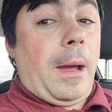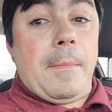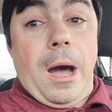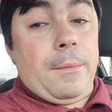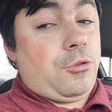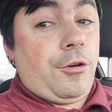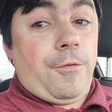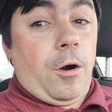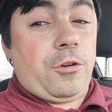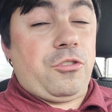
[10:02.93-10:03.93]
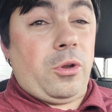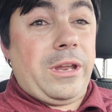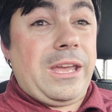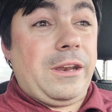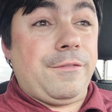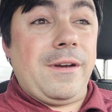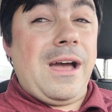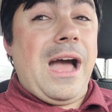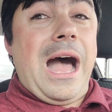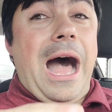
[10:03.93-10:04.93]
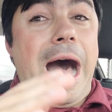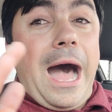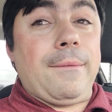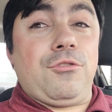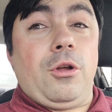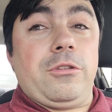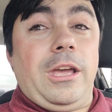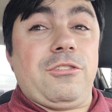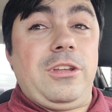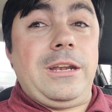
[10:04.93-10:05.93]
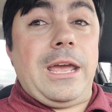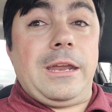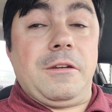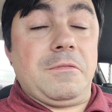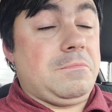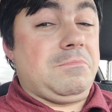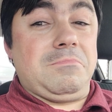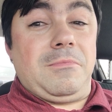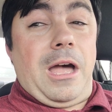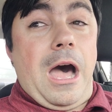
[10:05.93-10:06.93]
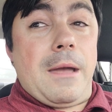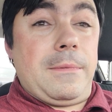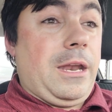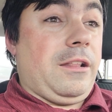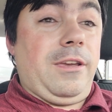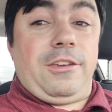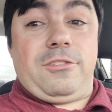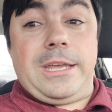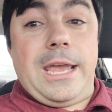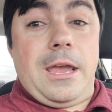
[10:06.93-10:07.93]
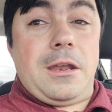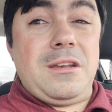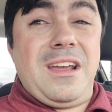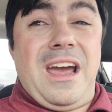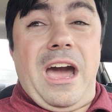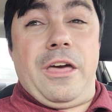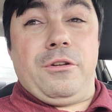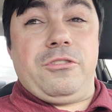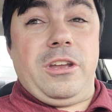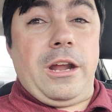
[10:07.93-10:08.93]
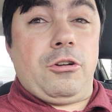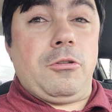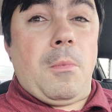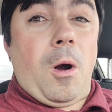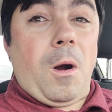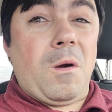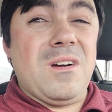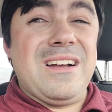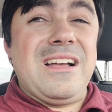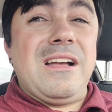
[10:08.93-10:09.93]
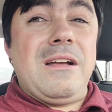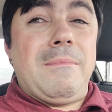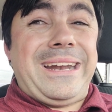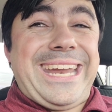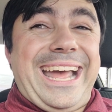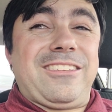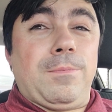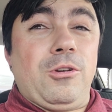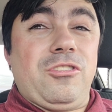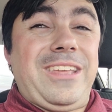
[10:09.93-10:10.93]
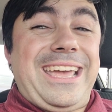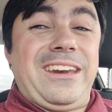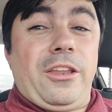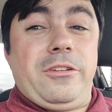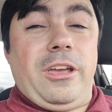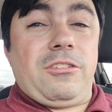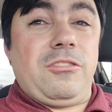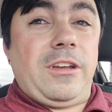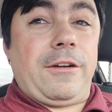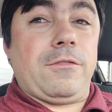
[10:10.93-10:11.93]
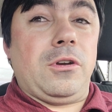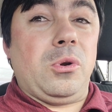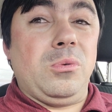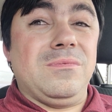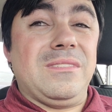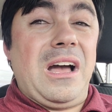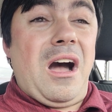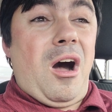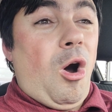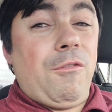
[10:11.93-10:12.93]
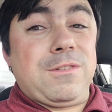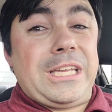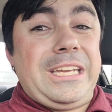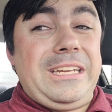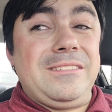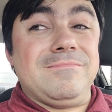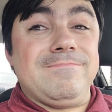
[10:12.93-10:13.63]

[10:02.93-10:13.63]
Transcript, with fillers: My mom so far is still negative. I'm still testing negative. I'm going to test again either today or tomorrow. My dad's supposed to take another test this afternoon. Hopefully,